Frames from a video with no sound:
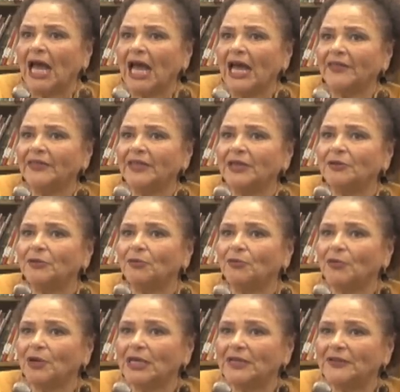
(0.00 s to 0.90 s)
I think
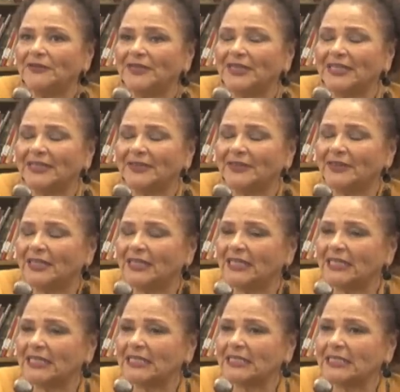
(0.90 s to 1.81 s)
one of the
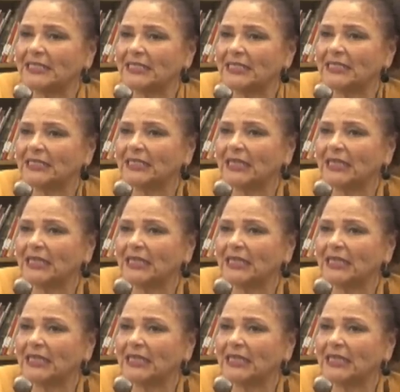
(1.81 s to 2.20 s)
things